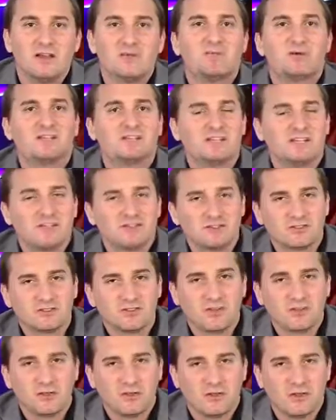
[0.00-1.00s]
but it's an
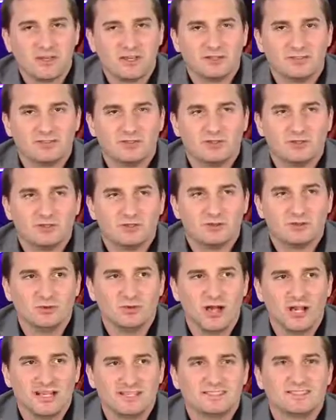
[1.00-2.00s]
interesting thing to,
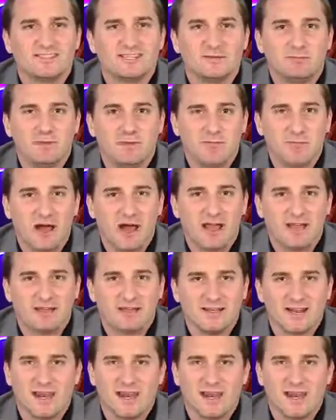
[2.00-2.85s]
keep in mind.